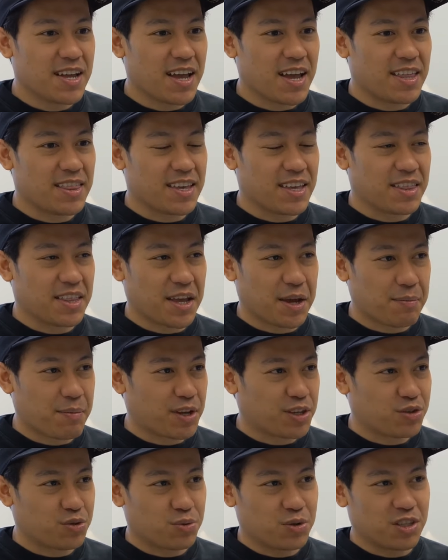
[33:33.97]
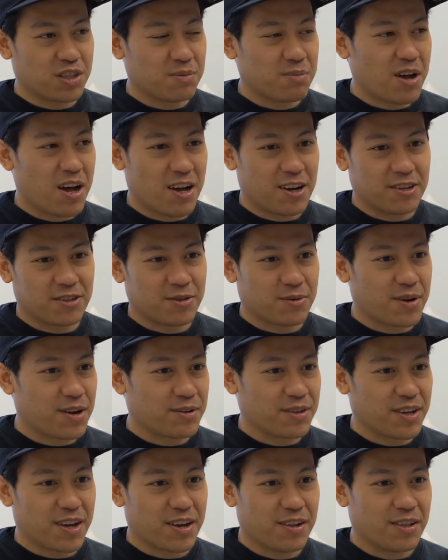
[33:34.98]
And then like my sweet spot is around
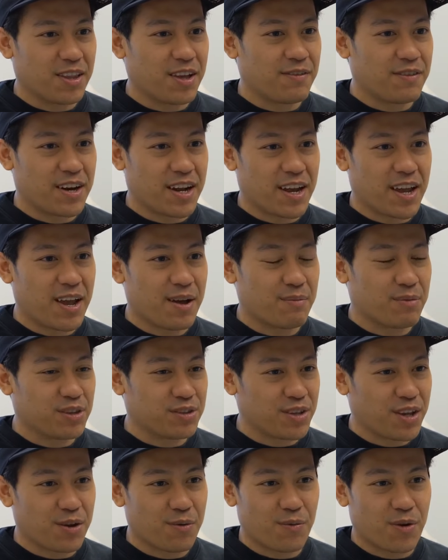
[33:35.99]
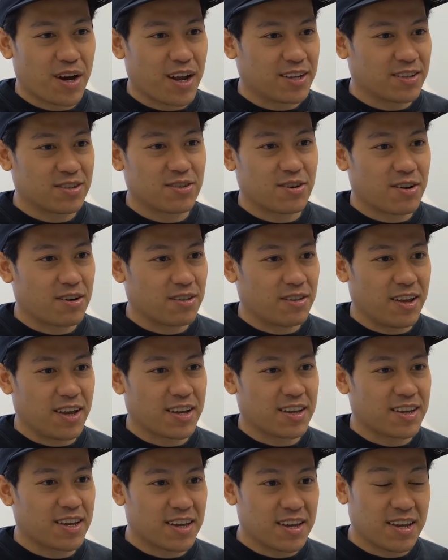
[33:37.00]
like 11 a.m. is like when I start
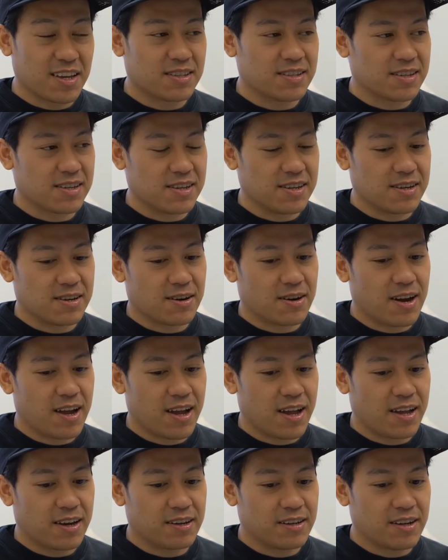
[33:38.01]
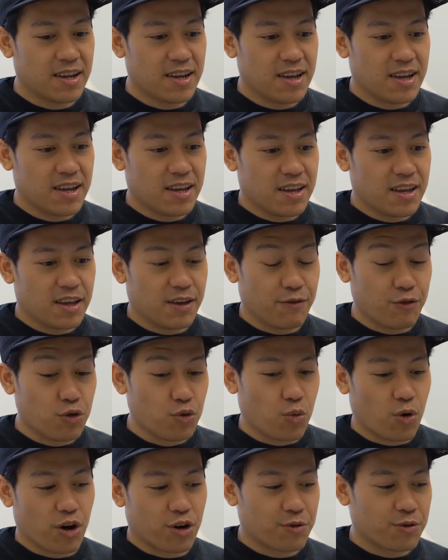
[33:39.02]
like kicking into gear. And if you
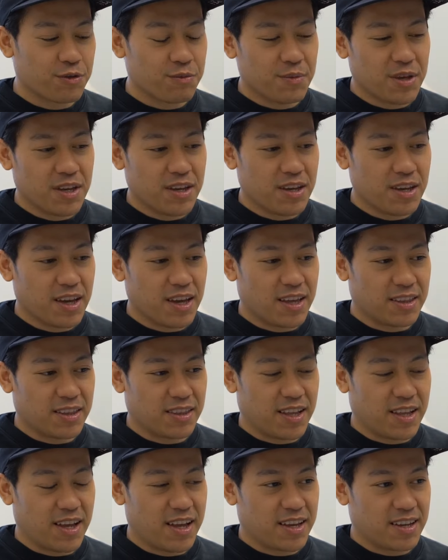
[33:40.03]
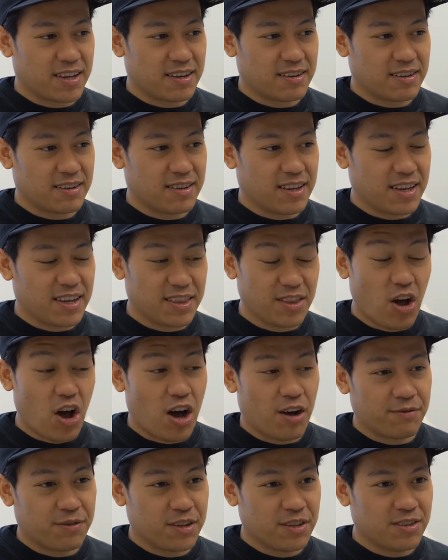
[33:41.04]
work with me and like in the
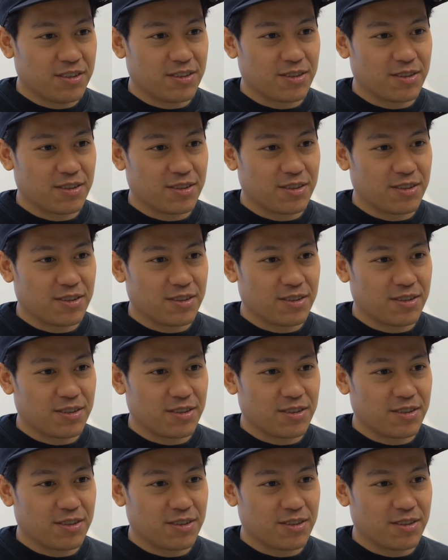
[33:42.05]
office,